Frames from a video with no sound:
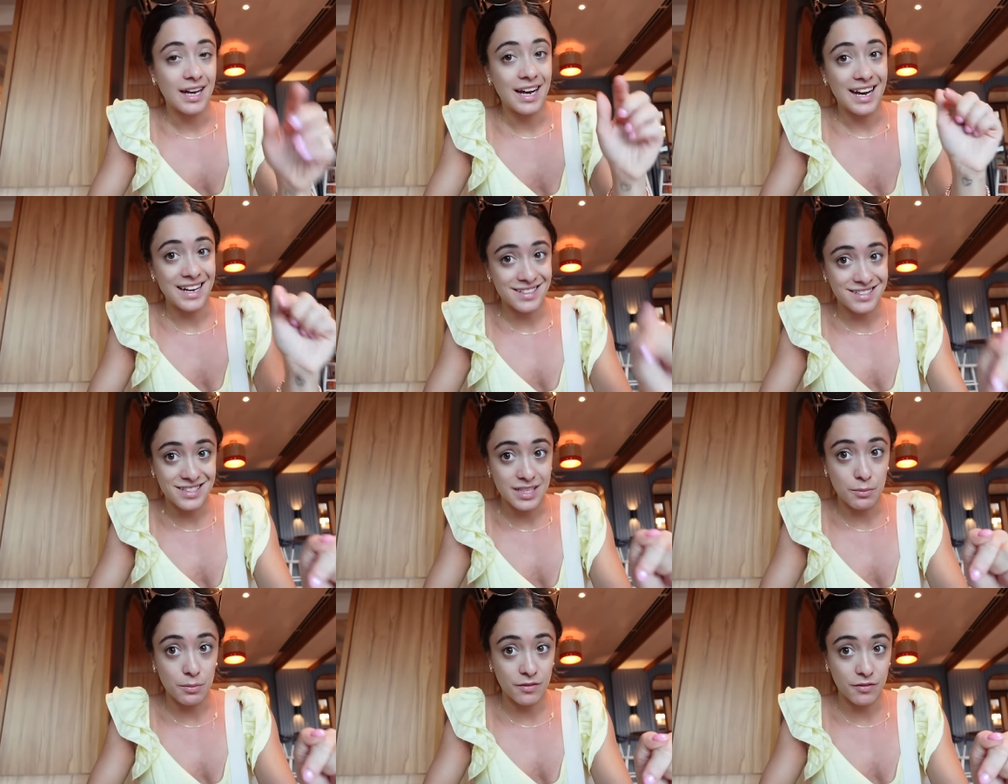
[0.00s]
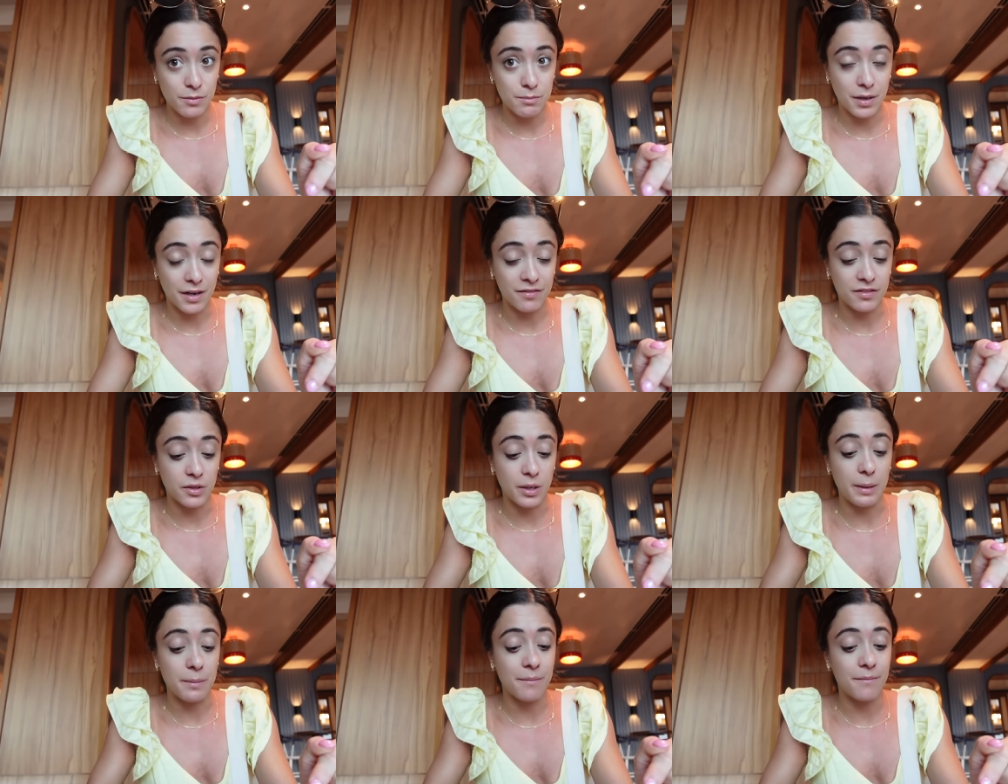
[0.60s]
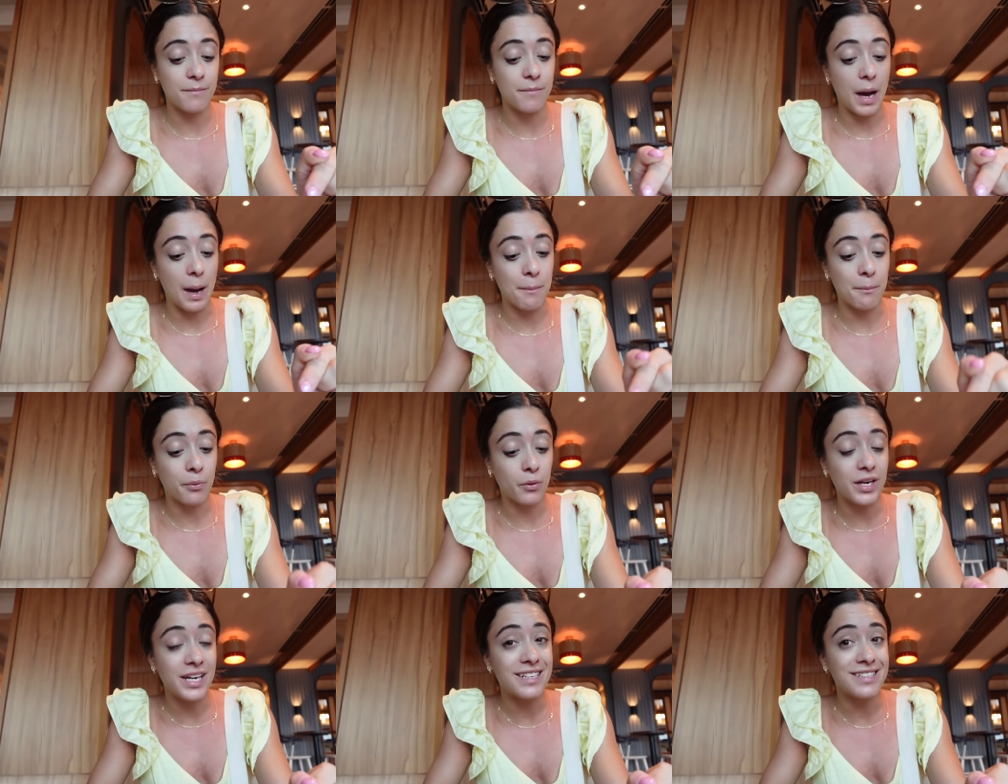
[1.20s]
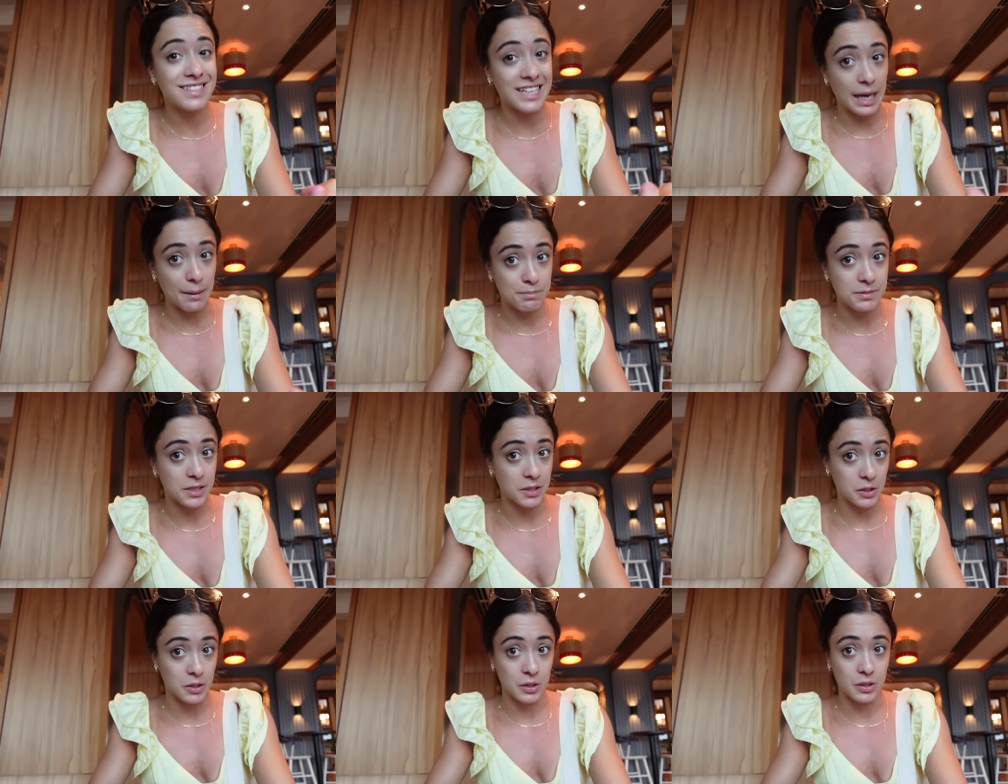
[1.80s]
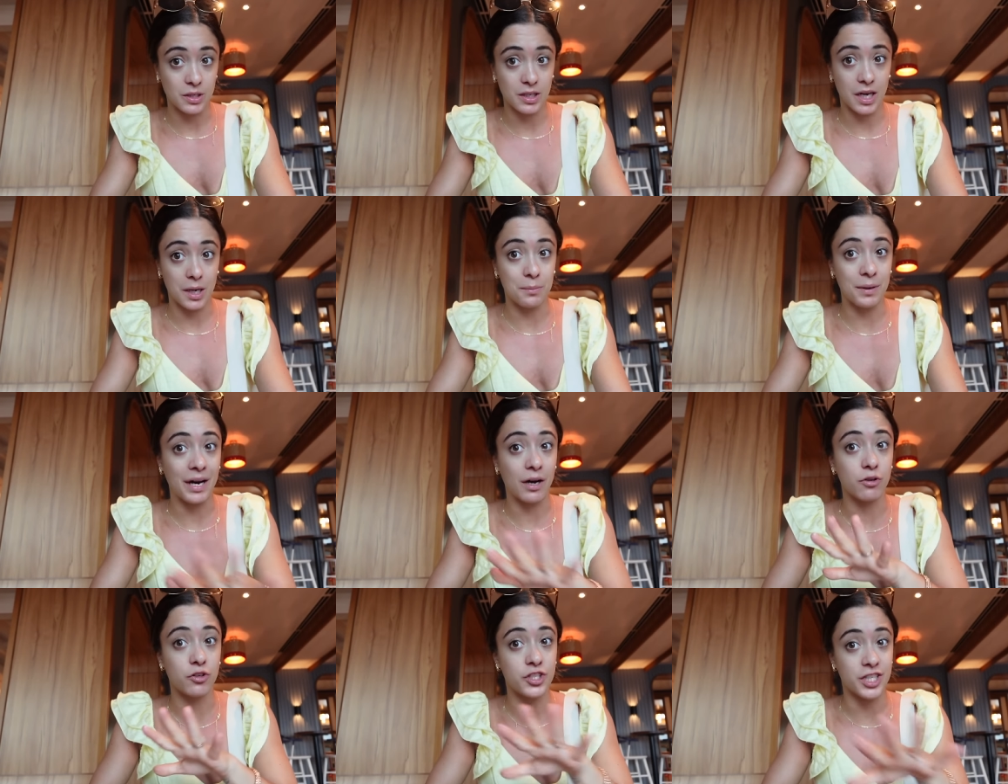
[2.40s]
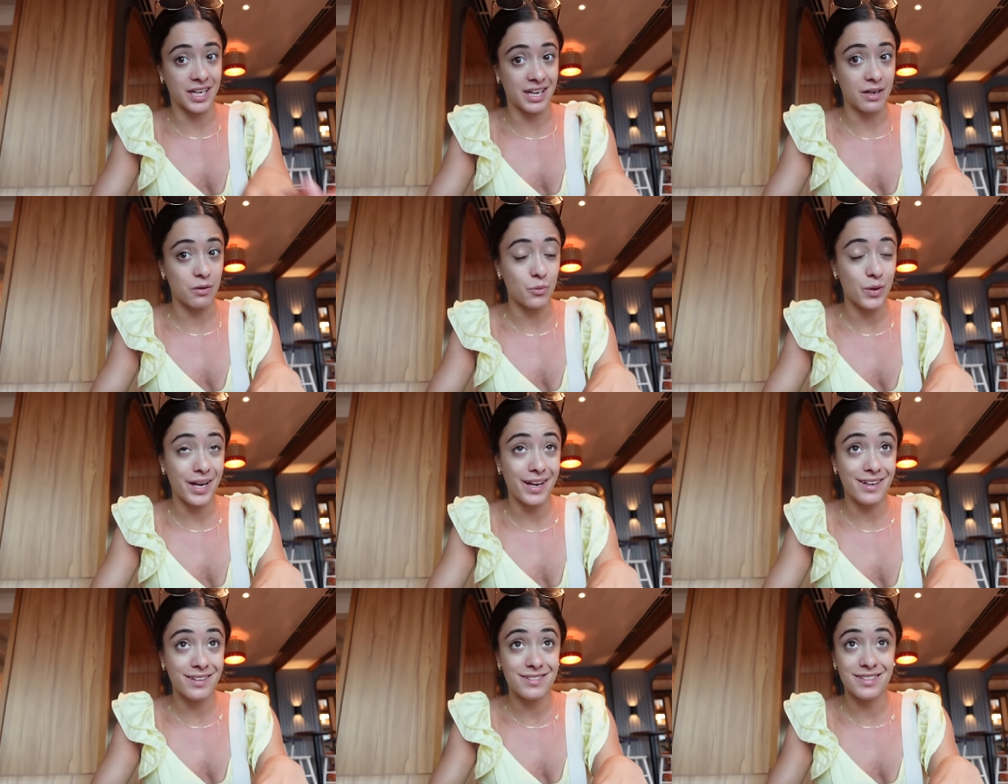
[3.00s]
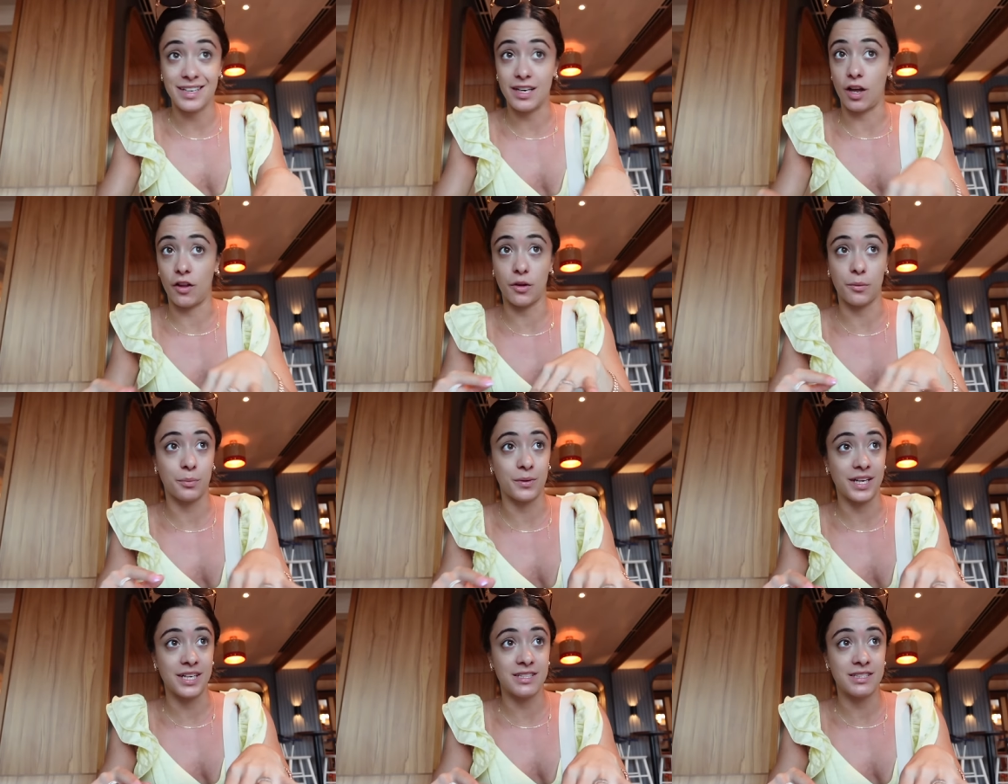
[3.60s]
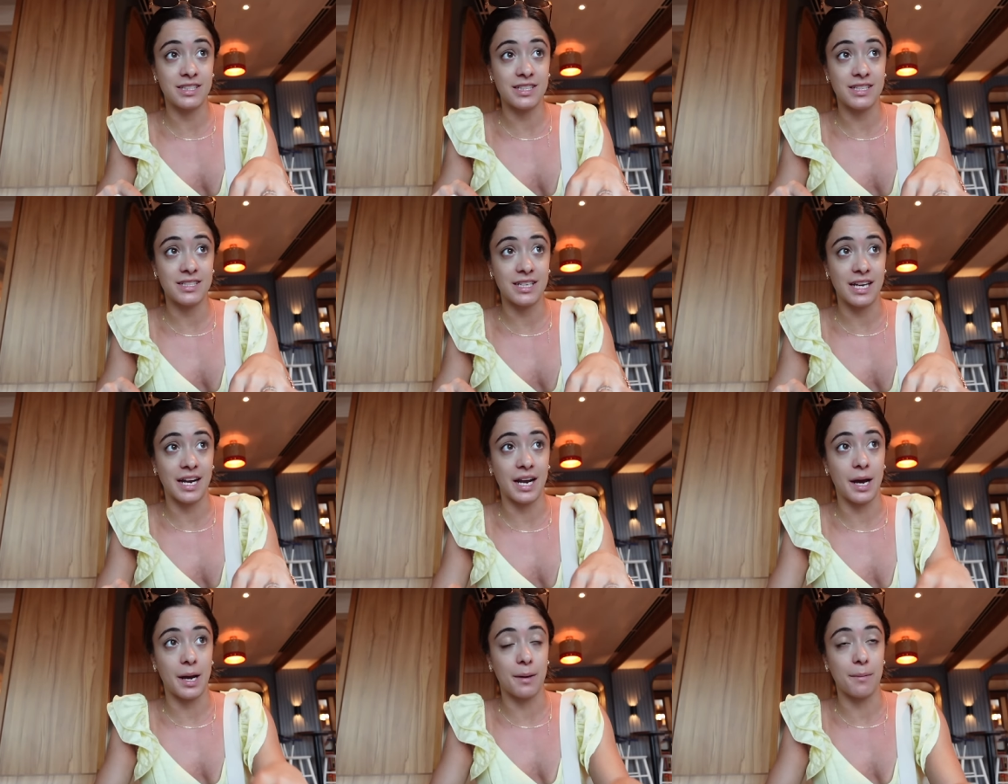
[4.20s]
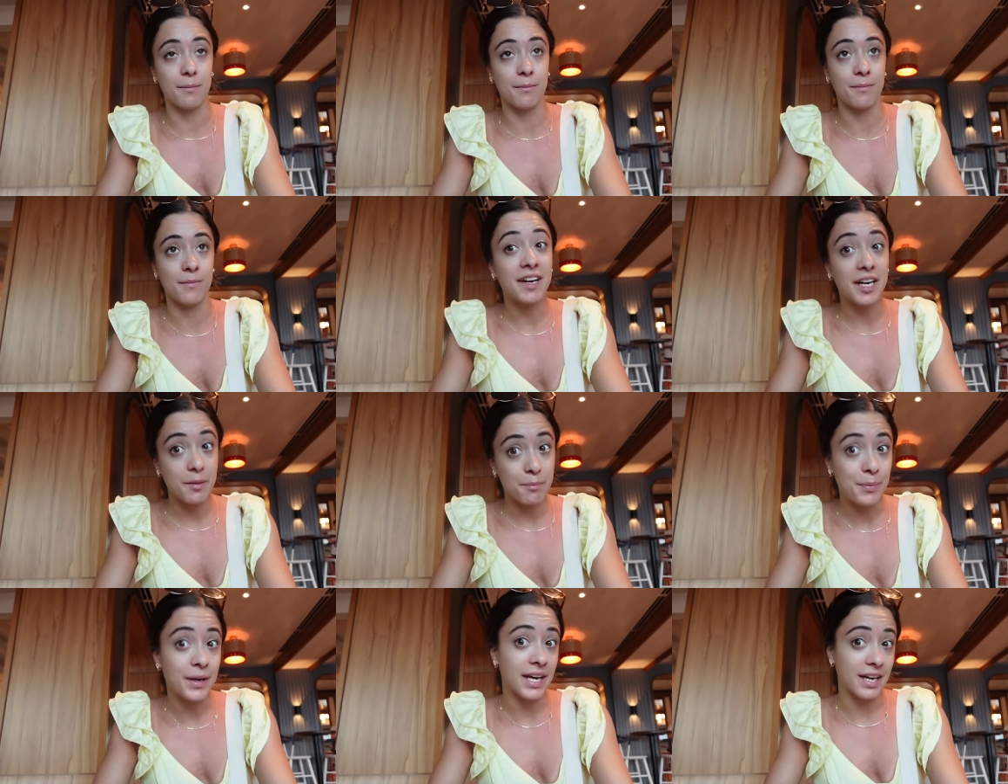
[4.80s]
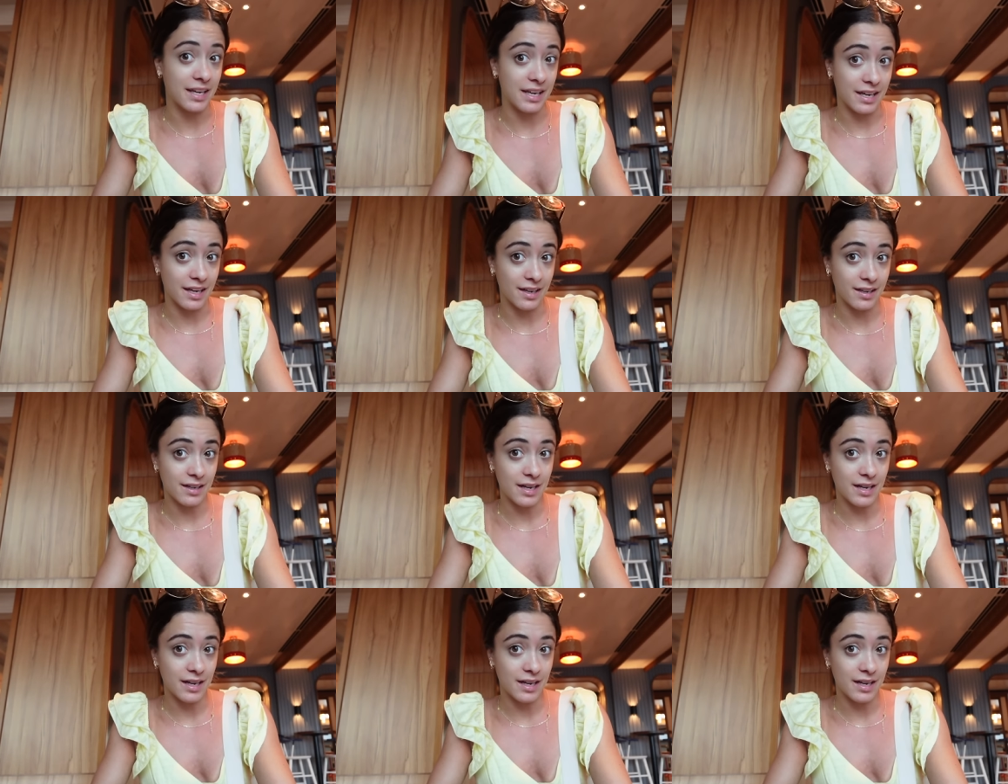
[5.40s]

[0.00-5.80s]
As someone from Buffalo, I'm, I'm pretty skeptical about chicken wings in other places, and I'm very picky.